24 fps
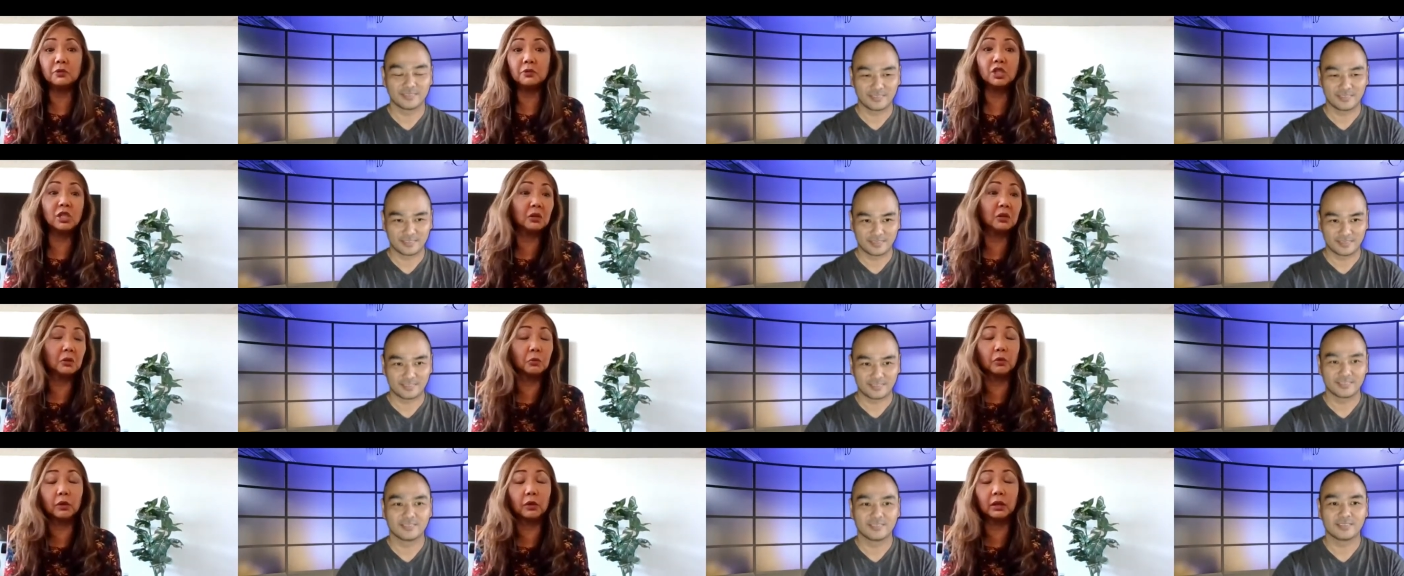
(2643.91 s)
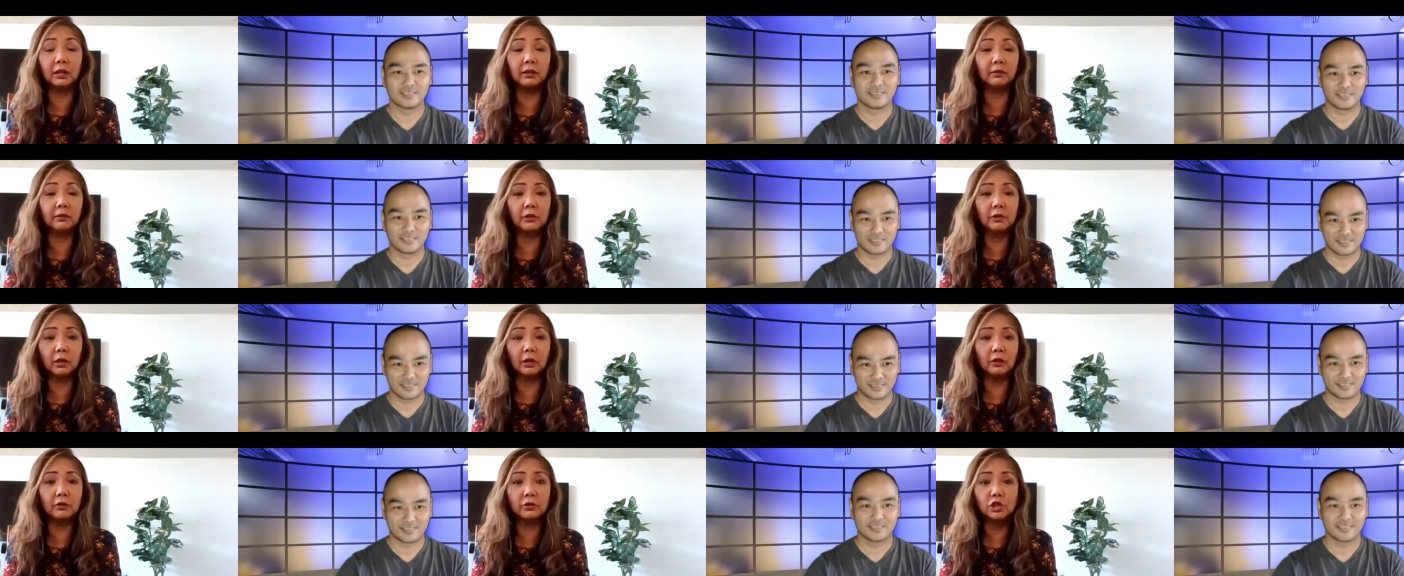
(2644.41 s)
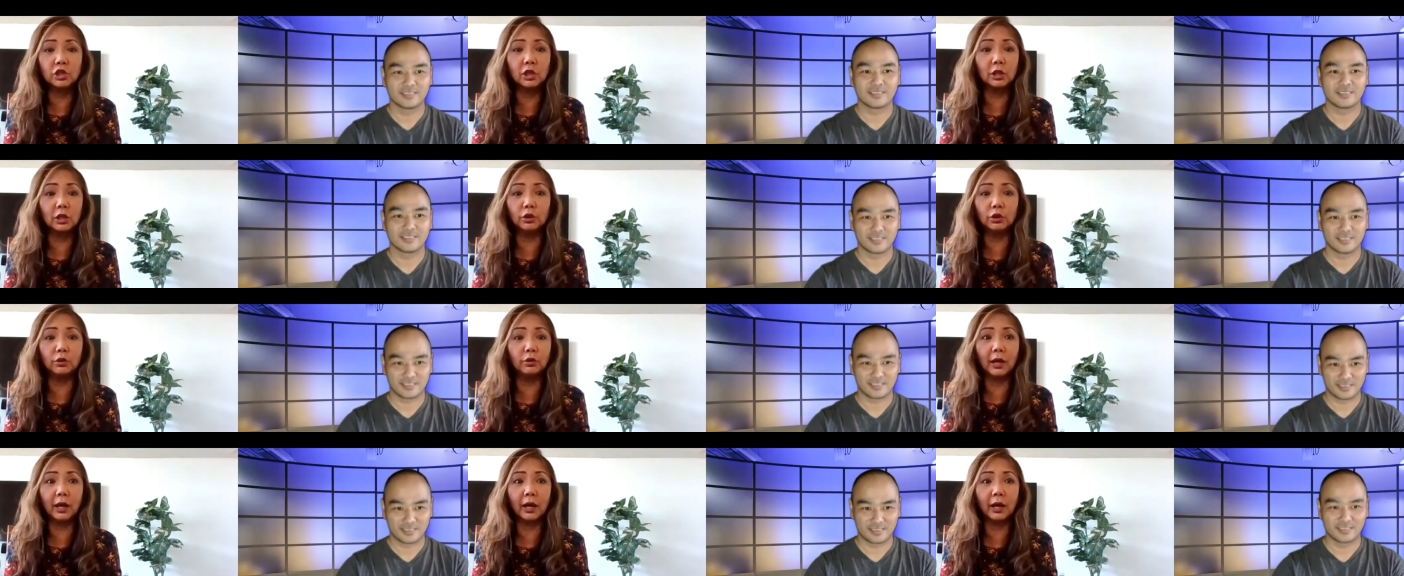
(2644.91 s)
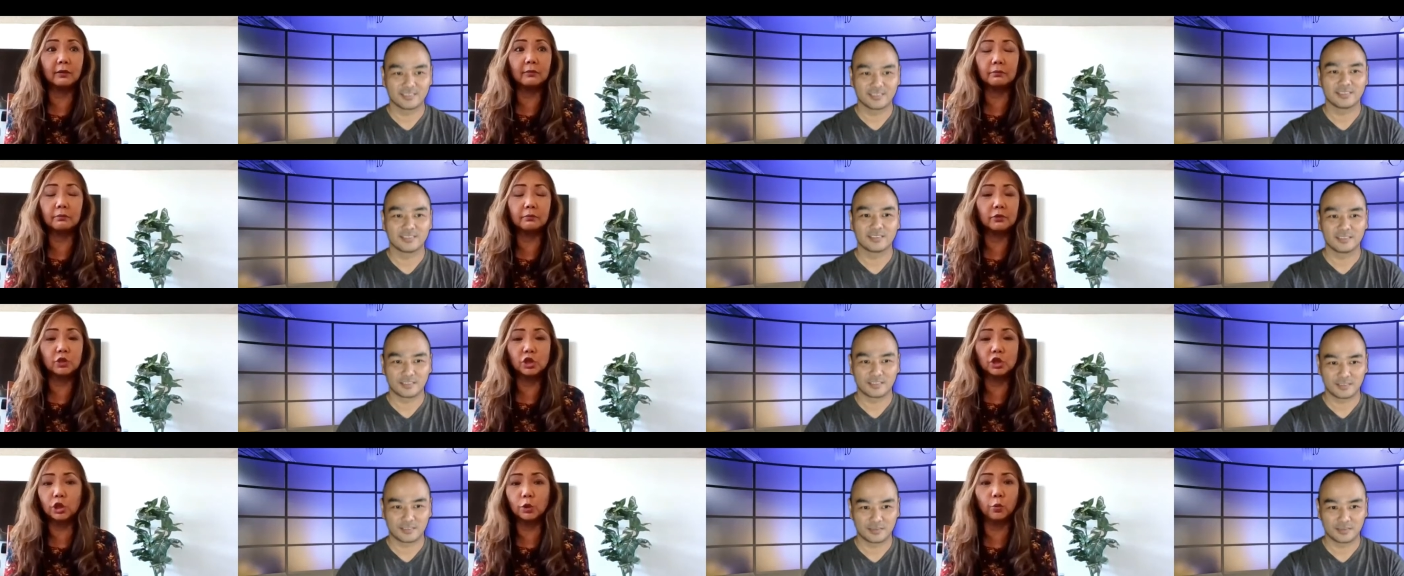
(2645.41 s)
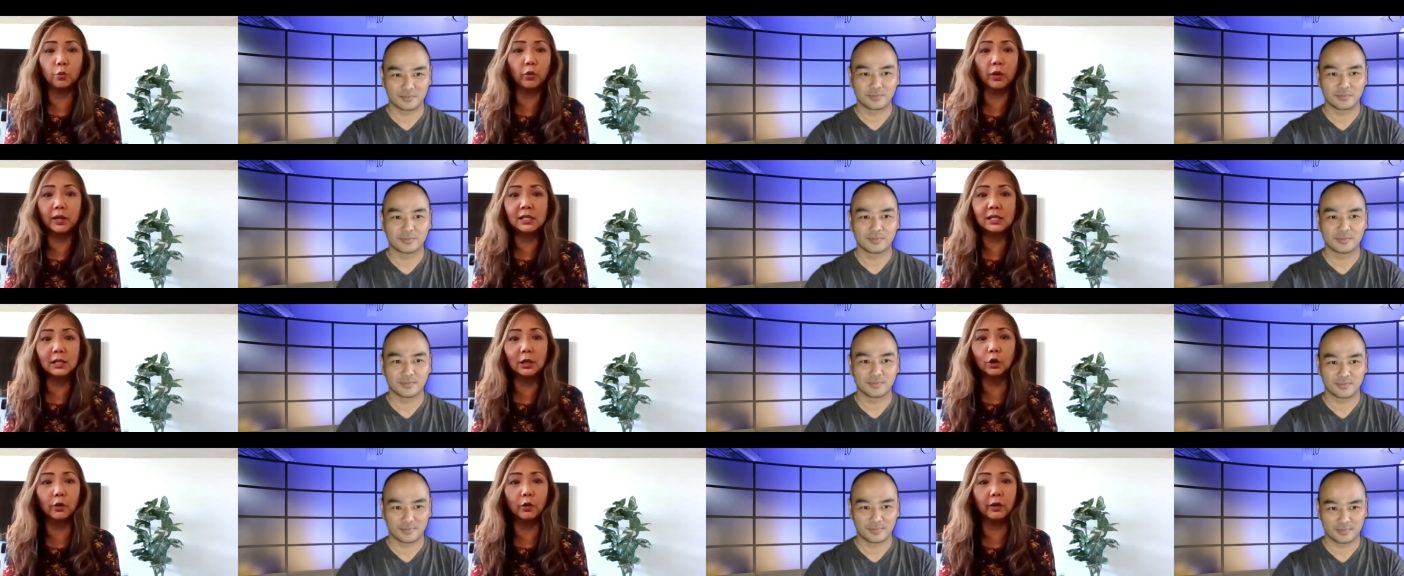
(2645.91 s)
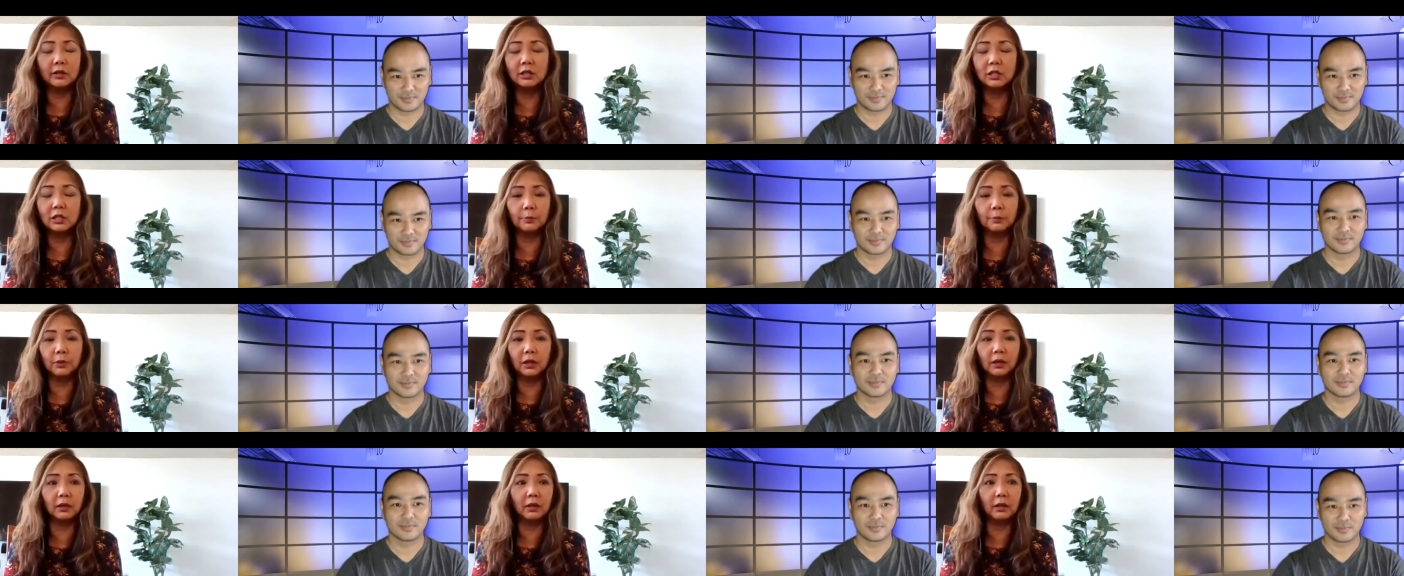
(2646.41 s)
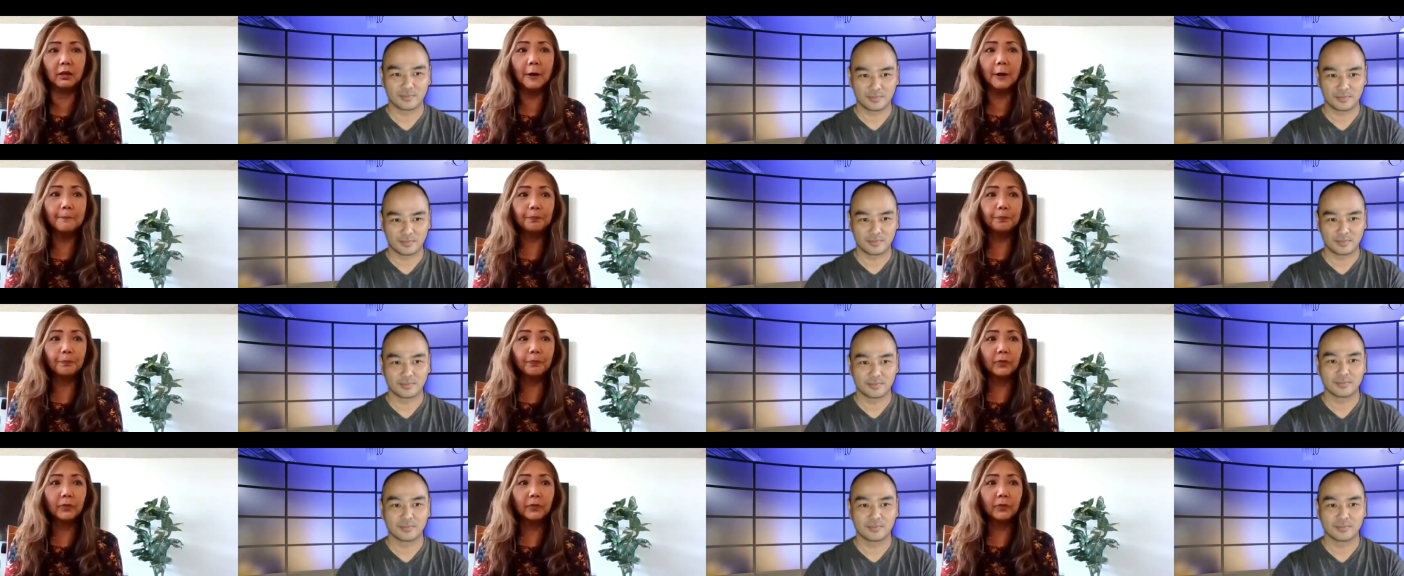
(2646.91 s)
Speaker 1: She didn't really, you know, she knew that she wasn't going to be